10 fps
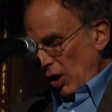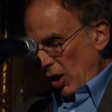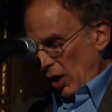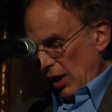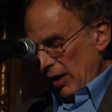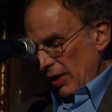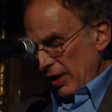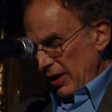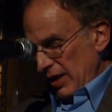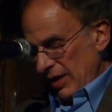are
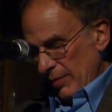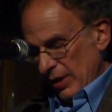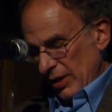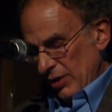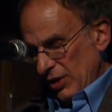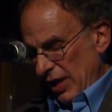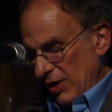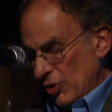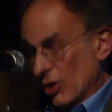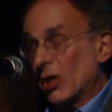in imminent
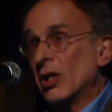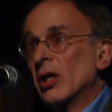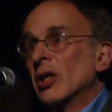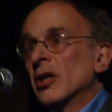danger.